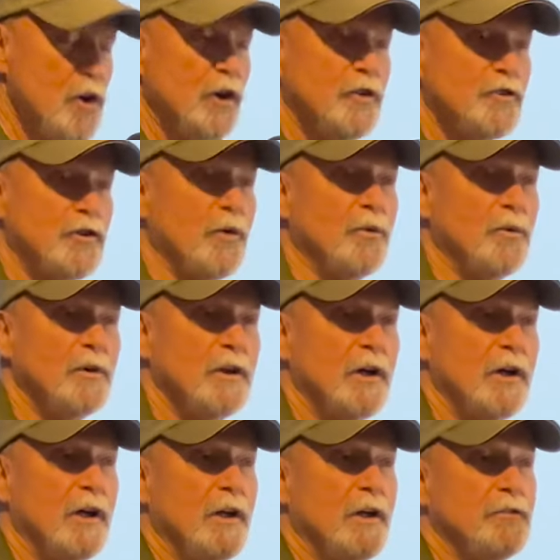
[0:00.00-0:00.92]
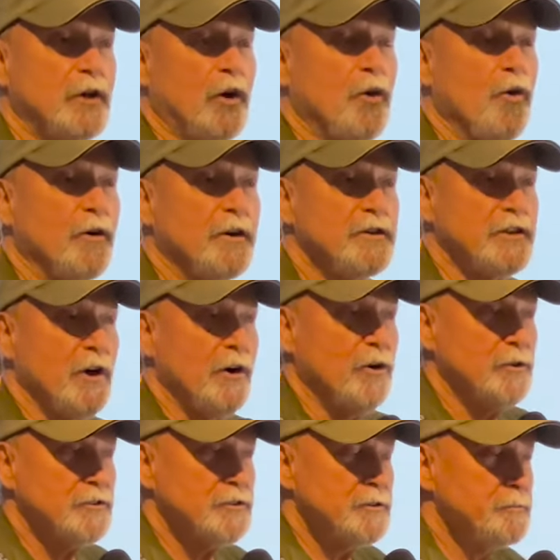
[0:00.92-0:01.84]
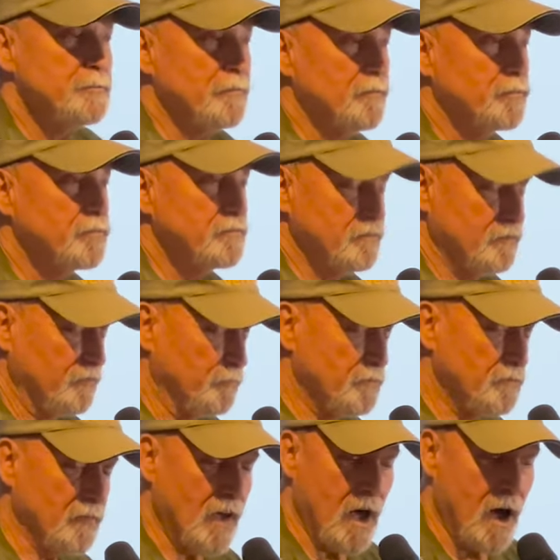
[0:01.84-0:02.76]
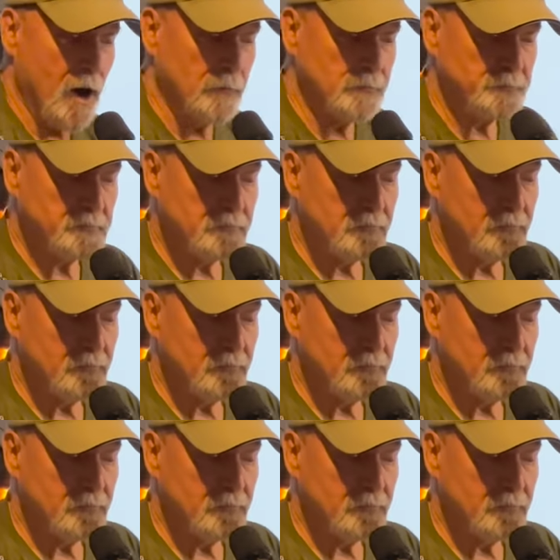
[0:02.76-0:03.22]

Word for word: So the chorus goes, um,